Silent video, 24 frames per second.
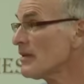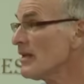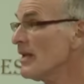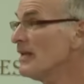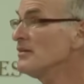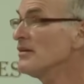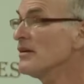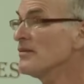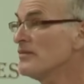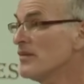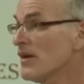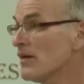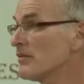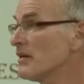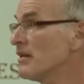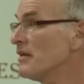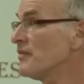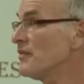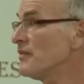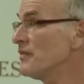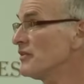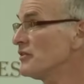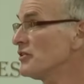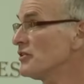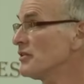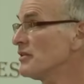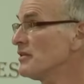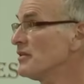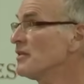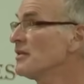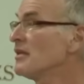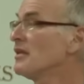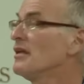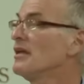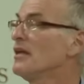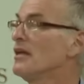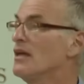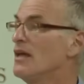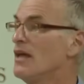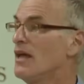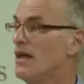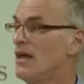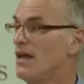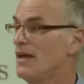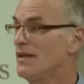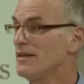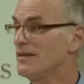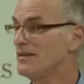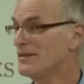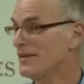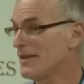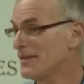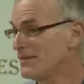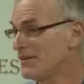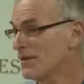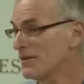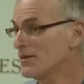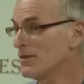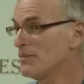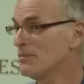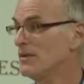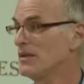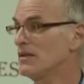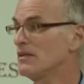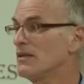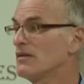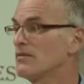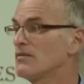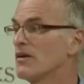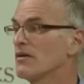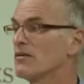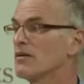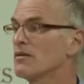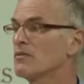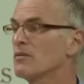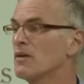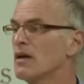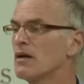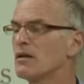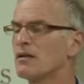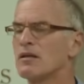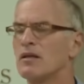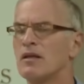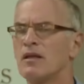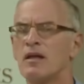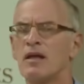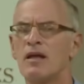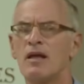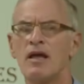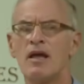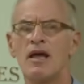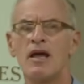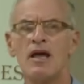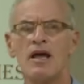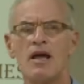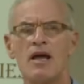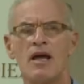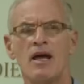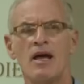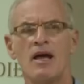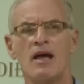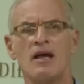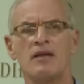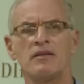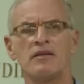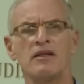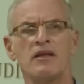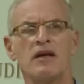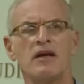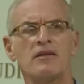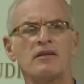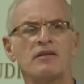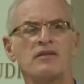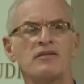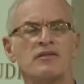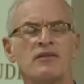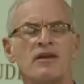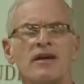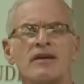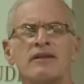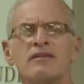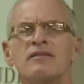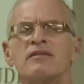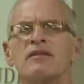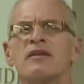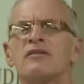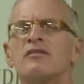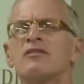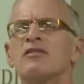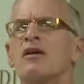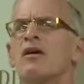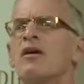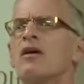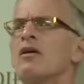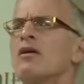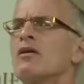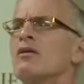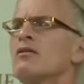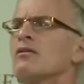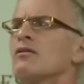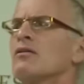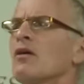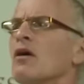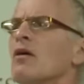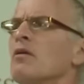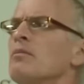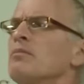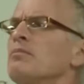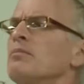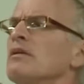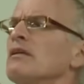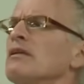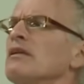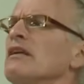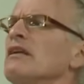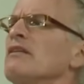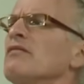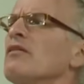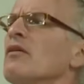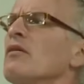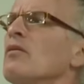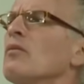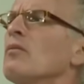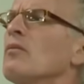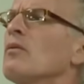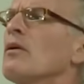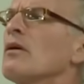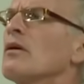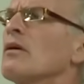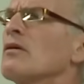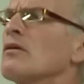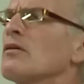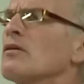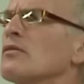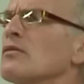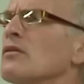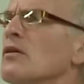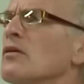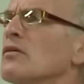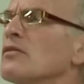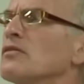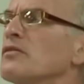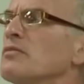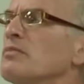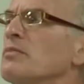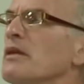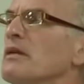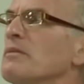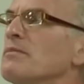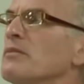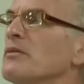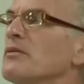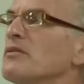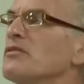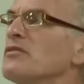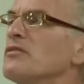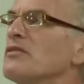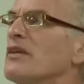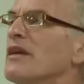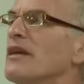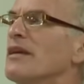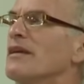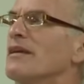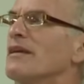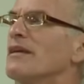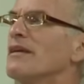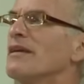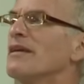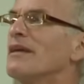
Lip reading: And they're very efficient, and they know the media very well. And the other side says, don't believe a word those people say.